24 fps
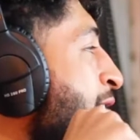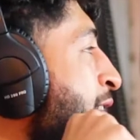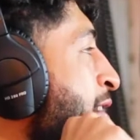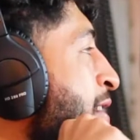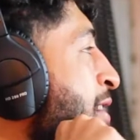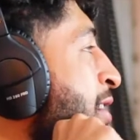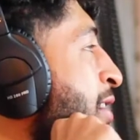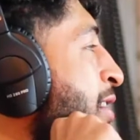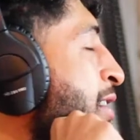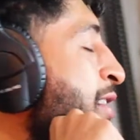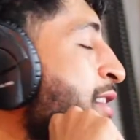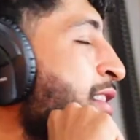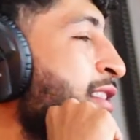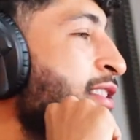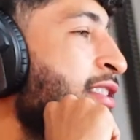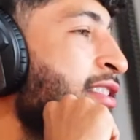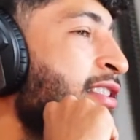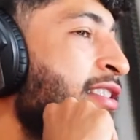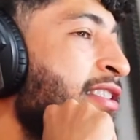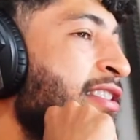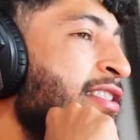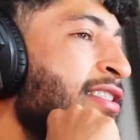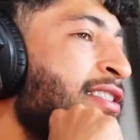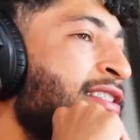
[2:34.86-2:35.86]

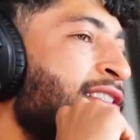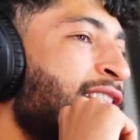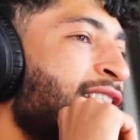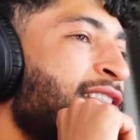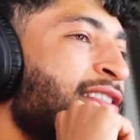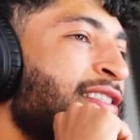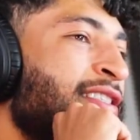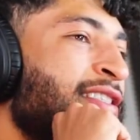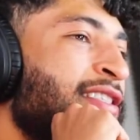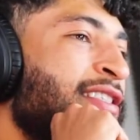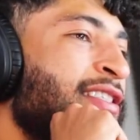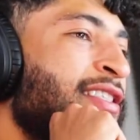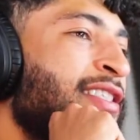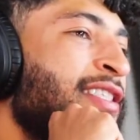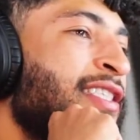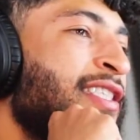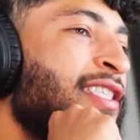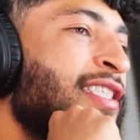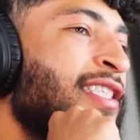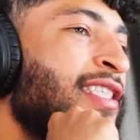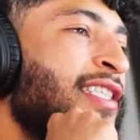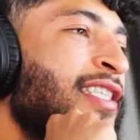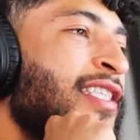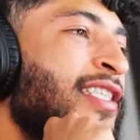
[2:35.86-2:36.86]

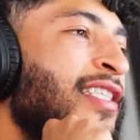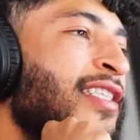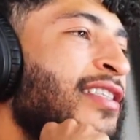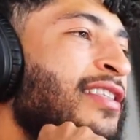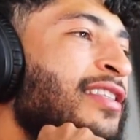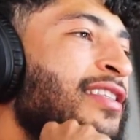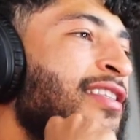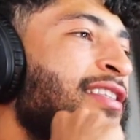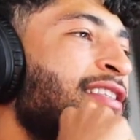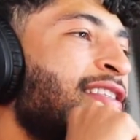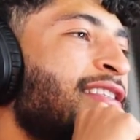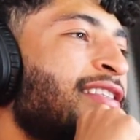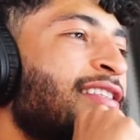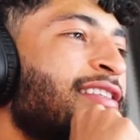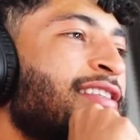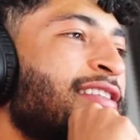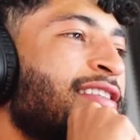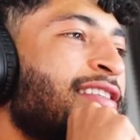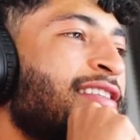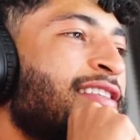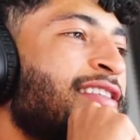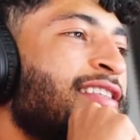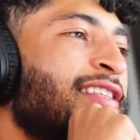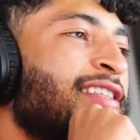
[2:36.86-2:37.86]

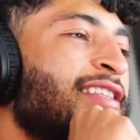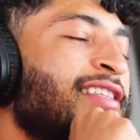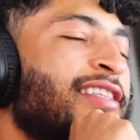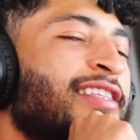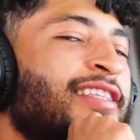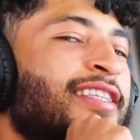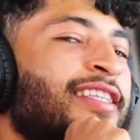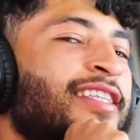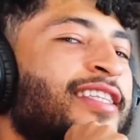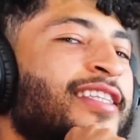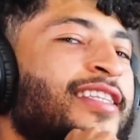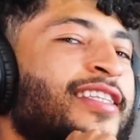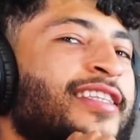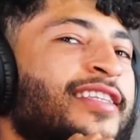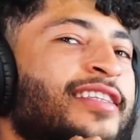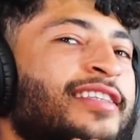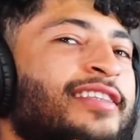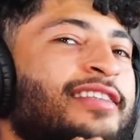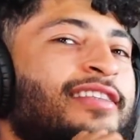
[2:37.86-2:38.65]
(not speaking)